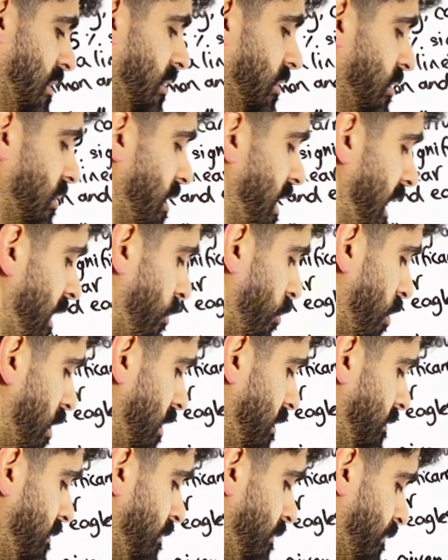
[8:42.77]
So that
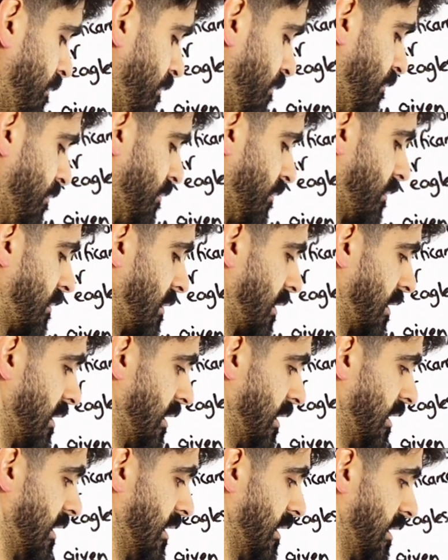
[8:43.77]
one
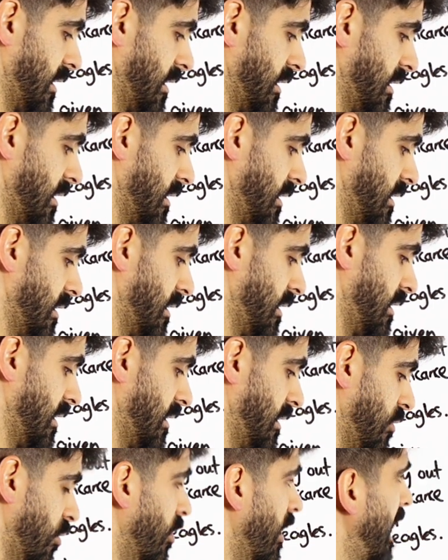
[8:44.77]

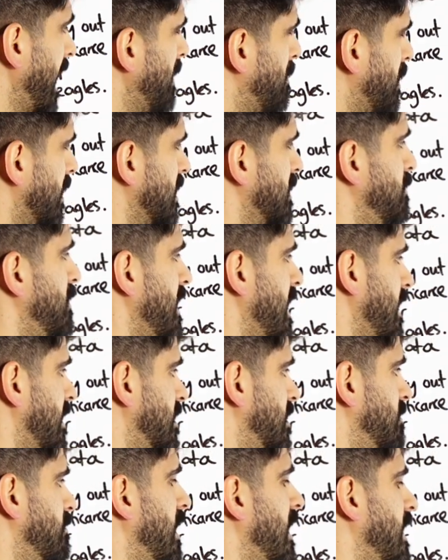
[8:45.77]
uh, or a plus
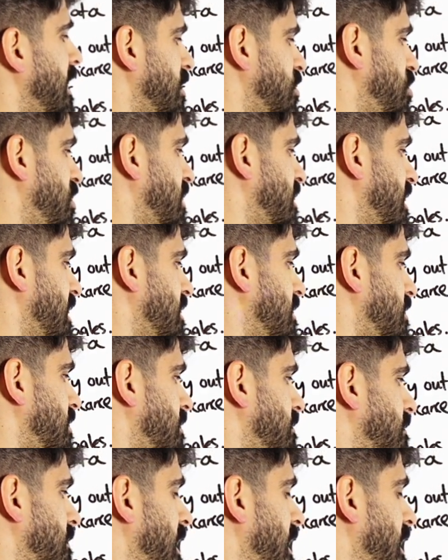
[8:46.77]
bx. Mine actually says